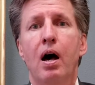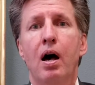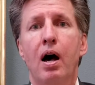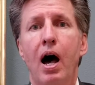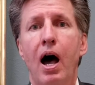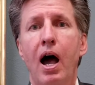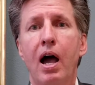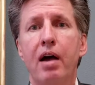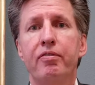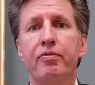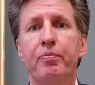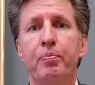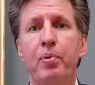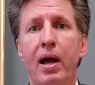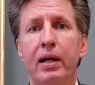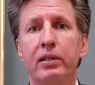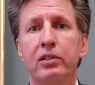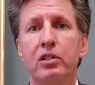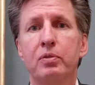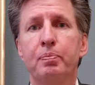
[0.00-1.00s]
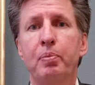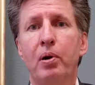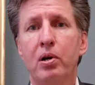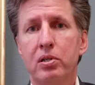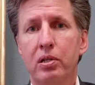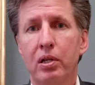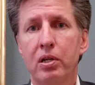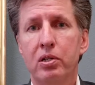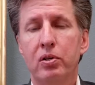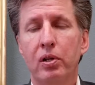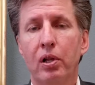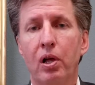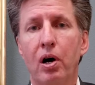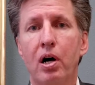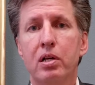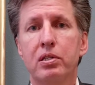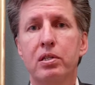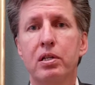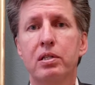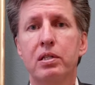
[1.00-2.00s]
I've practiced personal injury
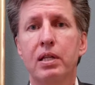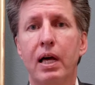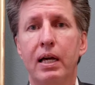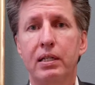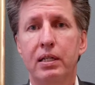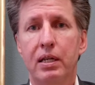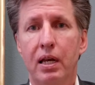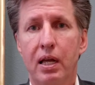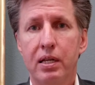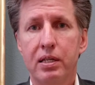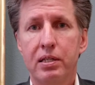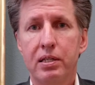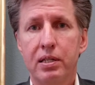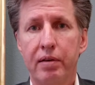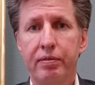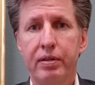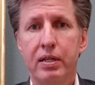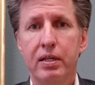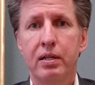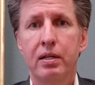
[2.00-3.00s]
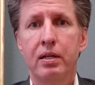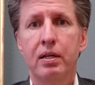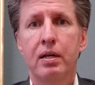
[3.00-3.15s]
law since 1987.